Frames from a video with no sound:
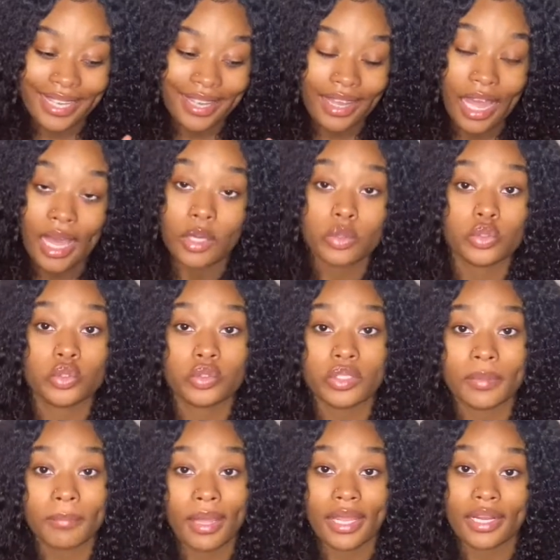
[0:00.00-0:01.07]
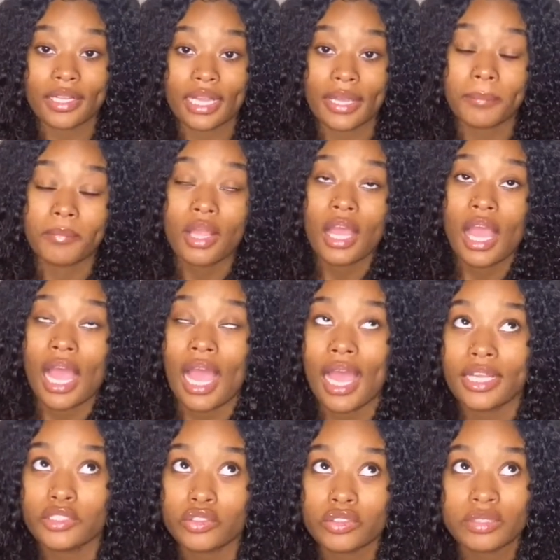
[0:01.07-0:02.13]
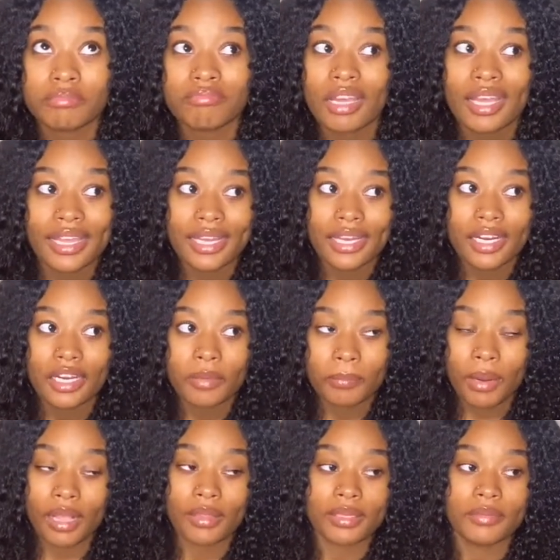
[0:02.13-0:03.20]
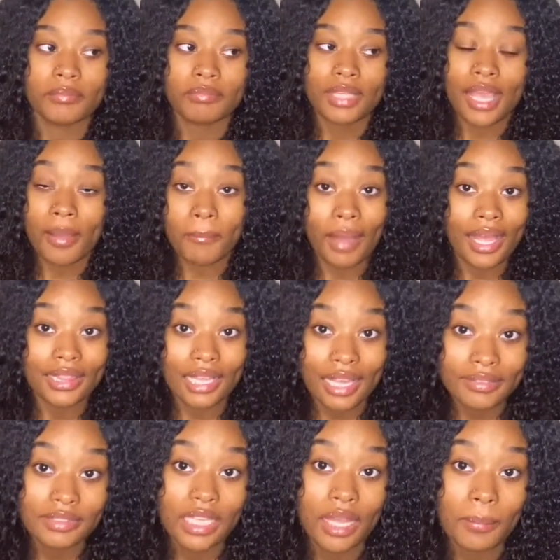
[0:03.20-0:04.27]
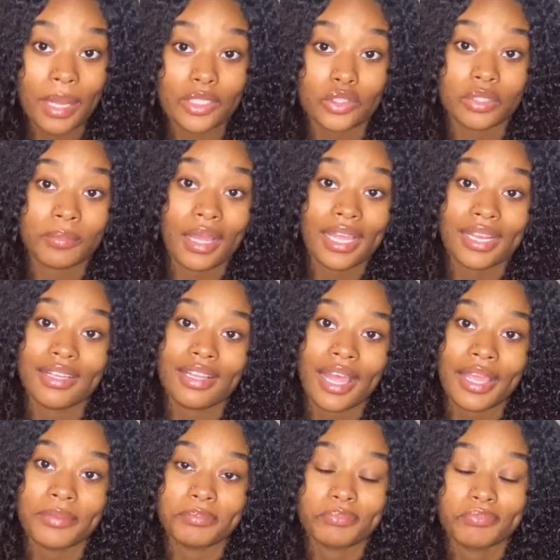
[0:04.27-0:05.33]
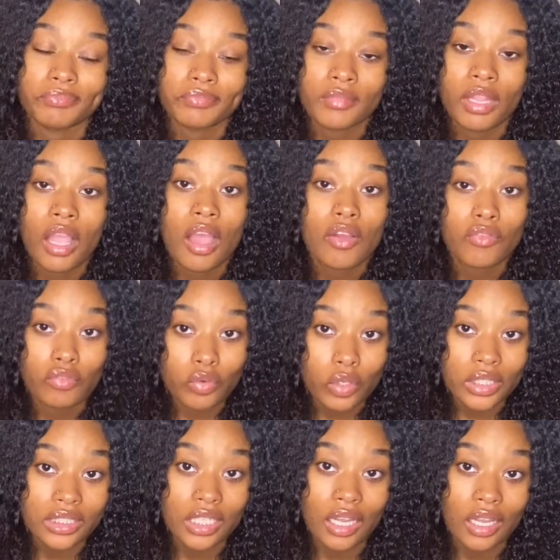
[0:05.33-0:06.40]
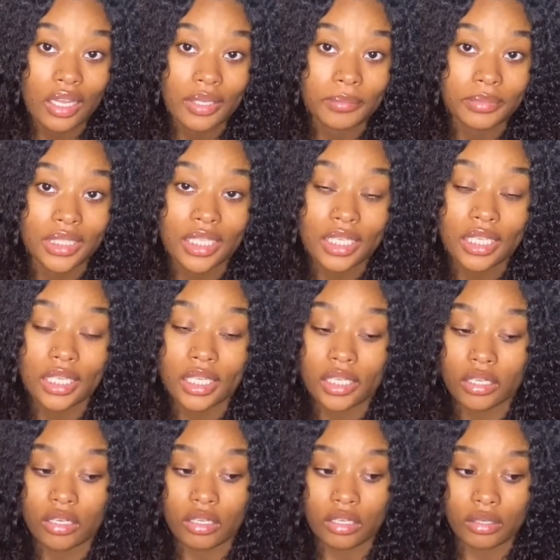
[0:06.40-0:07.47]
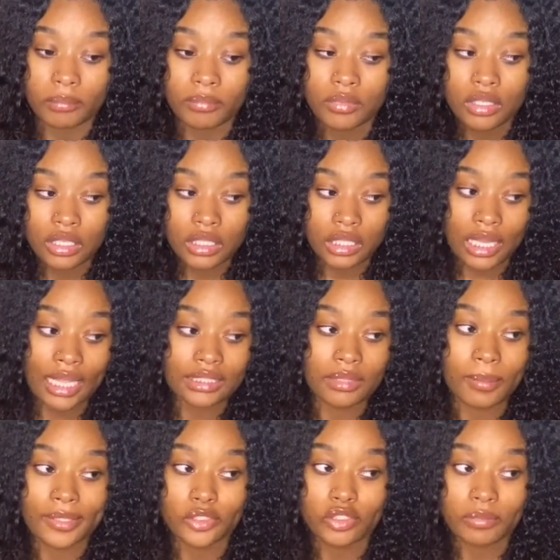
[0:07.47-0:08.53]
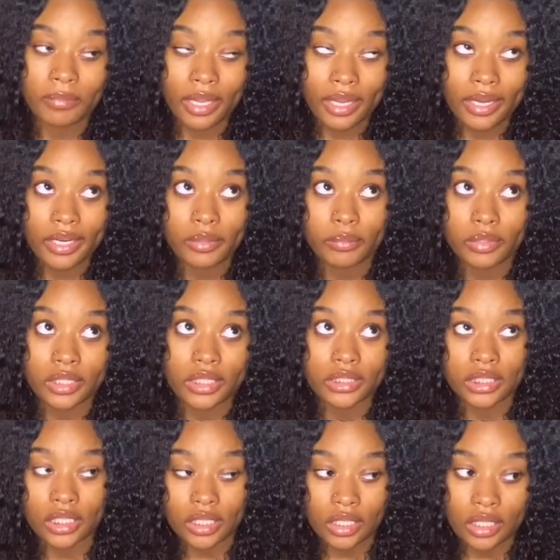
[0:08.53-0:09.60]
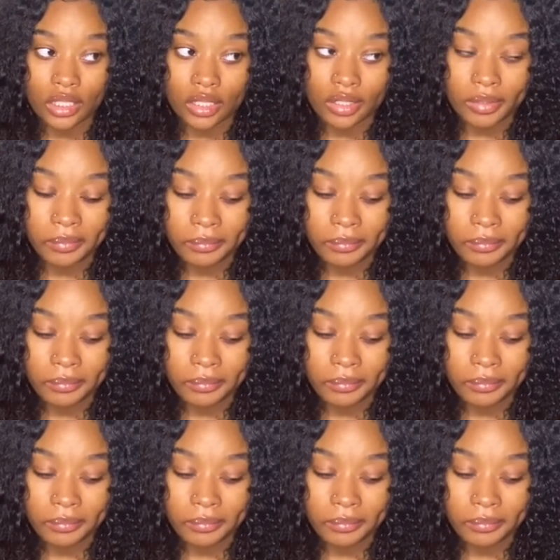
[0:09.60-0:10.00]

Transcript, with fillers: I don't trim my hair. Like, I trim my hair probably, in my lifetime, I trim my hair like four times. And um, the last time I trimmed my hair was in,